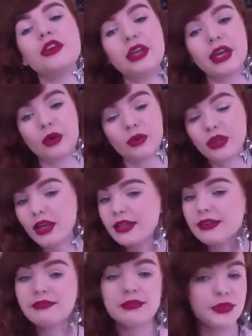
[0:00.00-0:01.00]
can get it online,
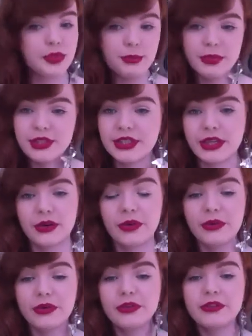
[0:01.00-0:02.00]
super easy to get
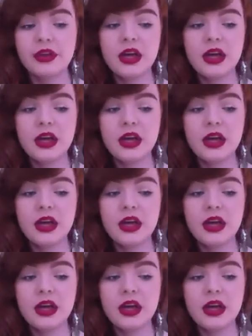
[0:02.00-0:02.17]
hold of.